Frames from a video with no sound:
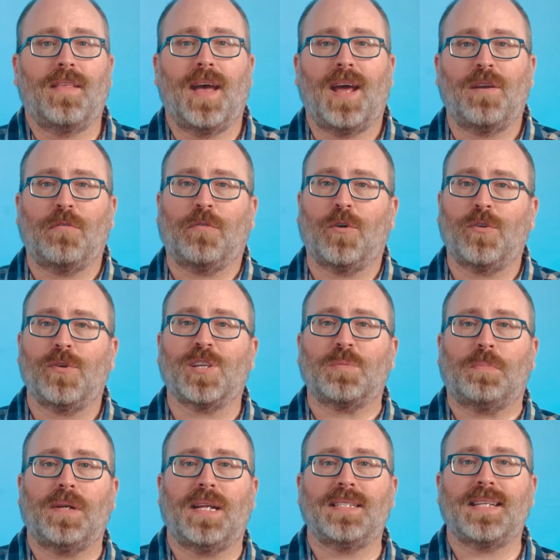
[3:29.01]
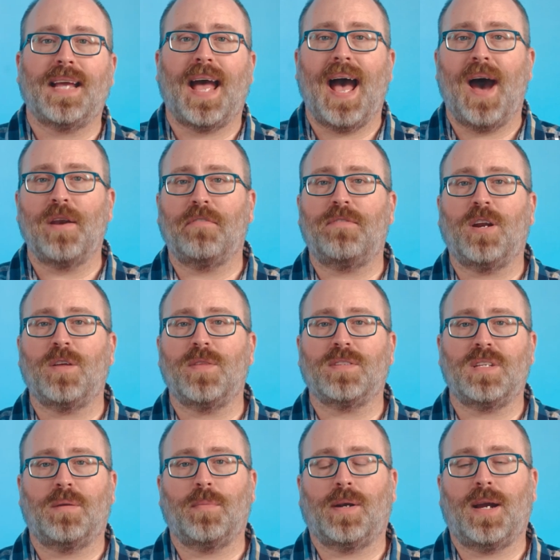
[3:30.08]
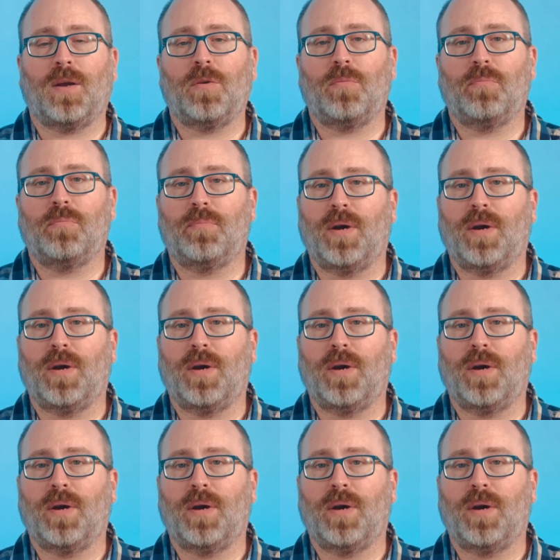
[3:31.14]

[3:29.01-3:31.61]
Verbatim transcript: that further explains how to figure this number out.